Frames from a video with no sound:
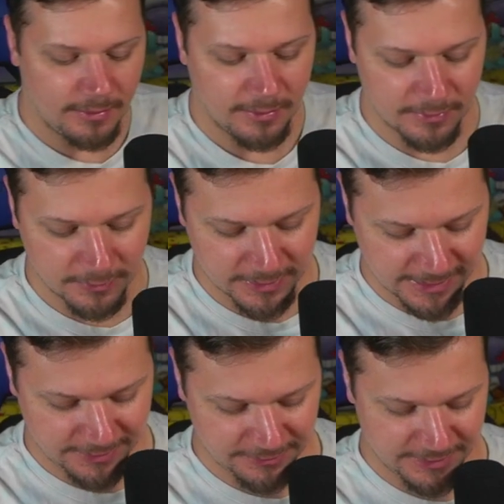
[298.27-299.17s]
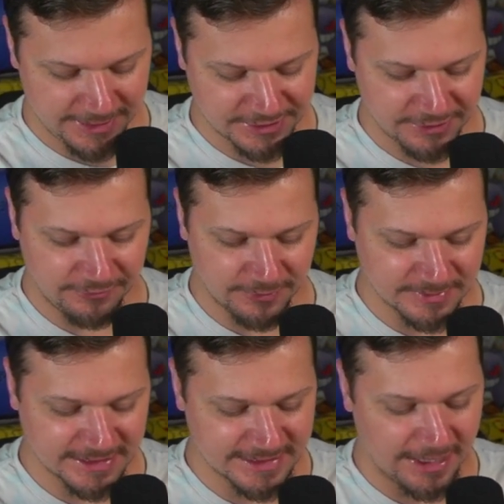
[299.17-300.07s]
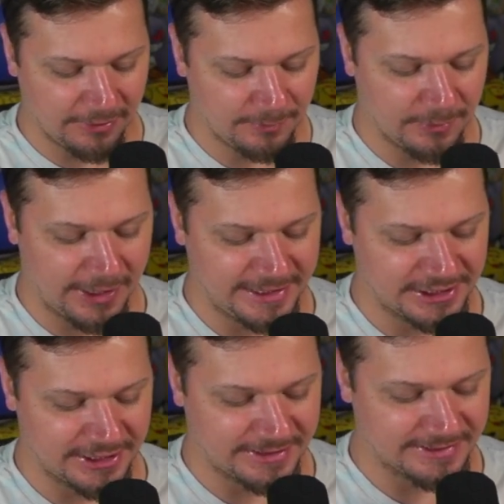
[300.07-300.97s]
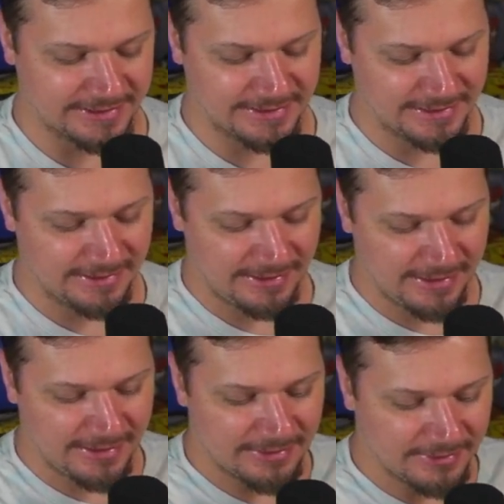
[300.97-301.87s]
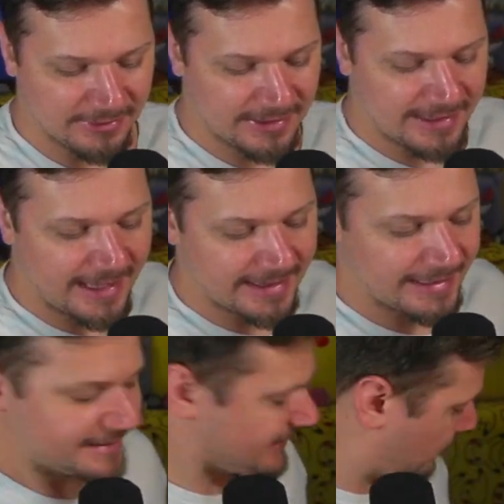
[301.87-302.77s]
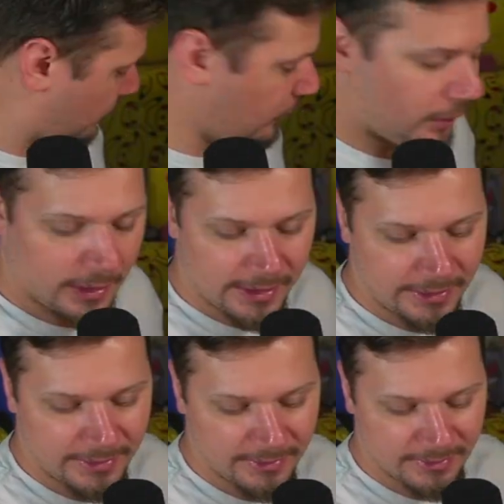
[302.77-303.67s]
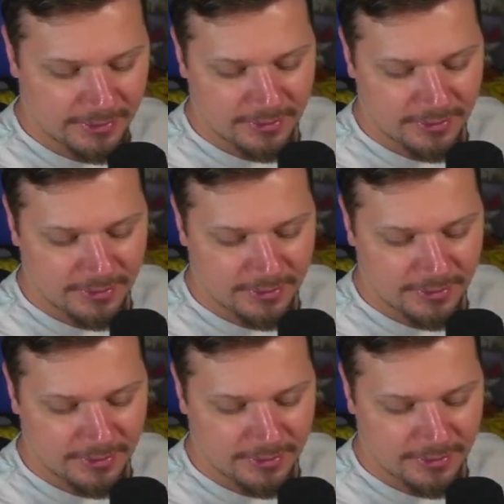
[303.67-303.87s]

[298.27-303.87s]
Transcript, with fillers: Look at that Greninja from Celebrations. Look at that. That's the one